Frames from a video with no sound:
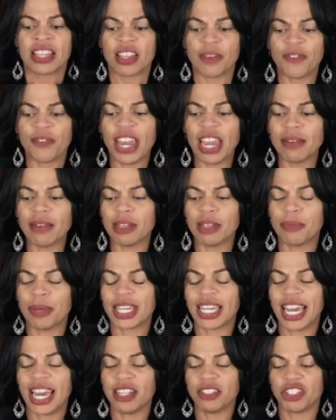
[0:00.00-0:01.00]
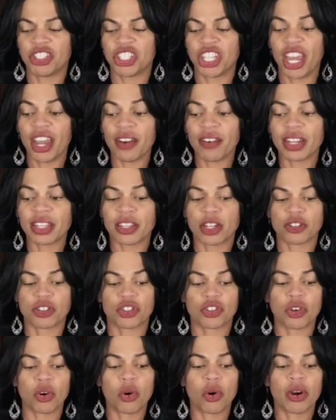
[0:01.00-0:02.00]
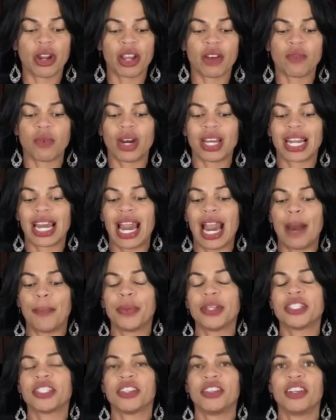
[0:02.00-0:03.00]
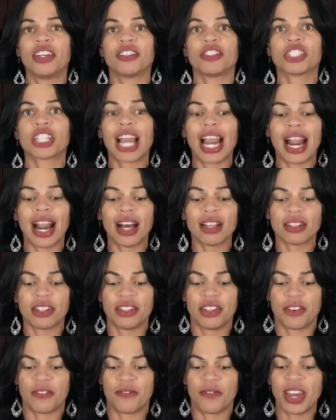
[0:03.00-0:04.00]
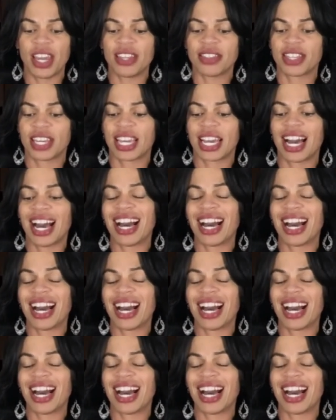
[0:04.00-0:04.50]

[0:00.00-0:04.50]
The family began sharing their story of what happened to their child and their faith in